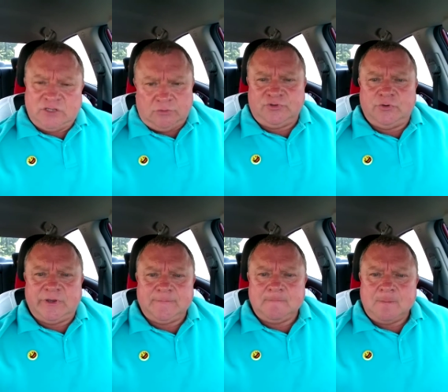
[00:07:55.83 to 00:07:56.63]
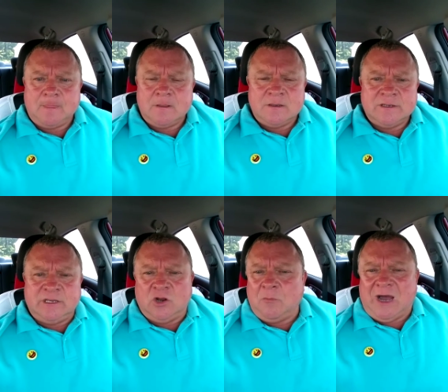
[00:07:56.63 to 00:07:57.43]
Don't do it.
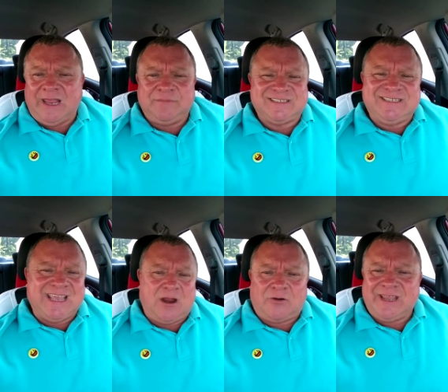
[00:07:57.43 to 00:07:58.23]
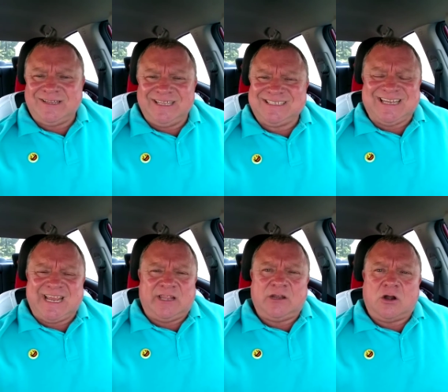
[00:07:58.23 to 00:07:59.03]
You know, my name is Gary Lee
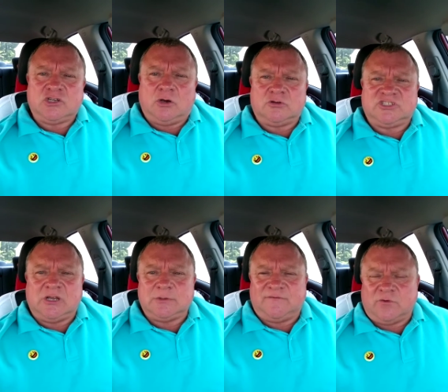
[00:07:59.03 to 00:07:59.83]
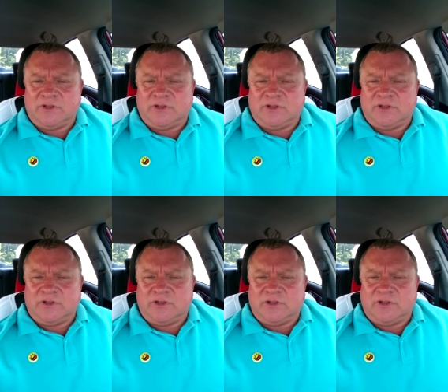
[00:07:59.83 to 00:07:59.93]
Stanley, and our total subject for